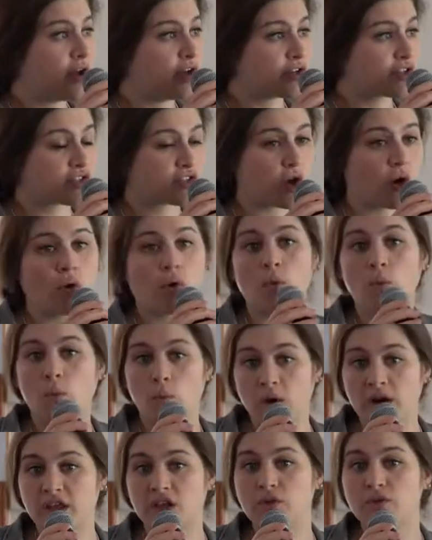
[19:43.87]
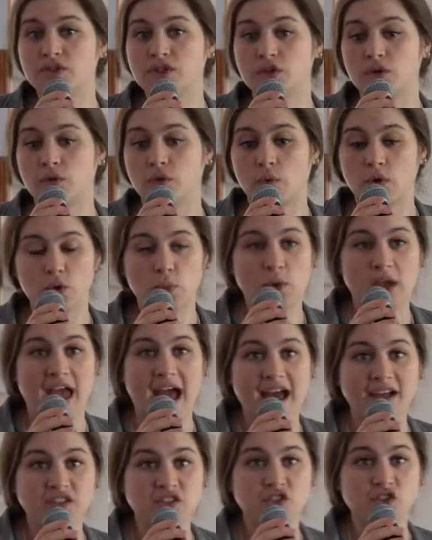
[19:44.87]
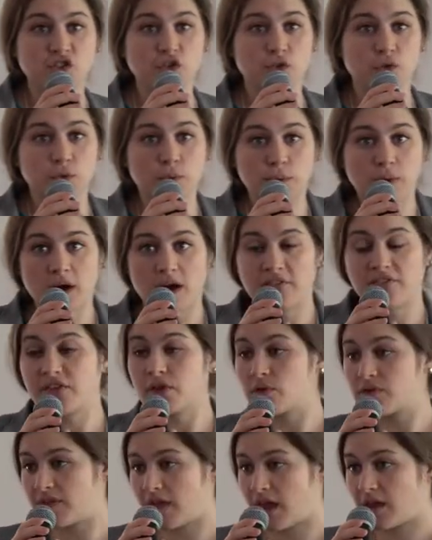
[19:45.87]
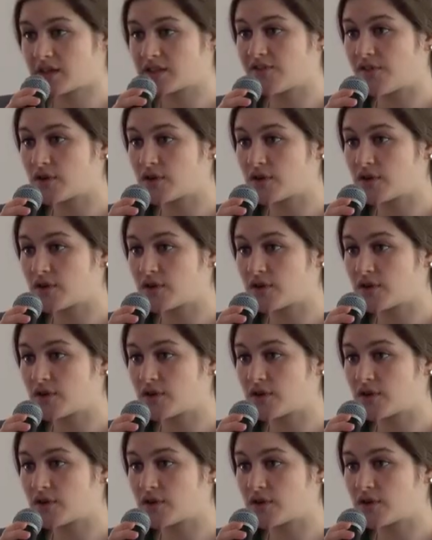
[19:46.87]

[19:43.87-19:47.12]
So what do? We had to do a few things.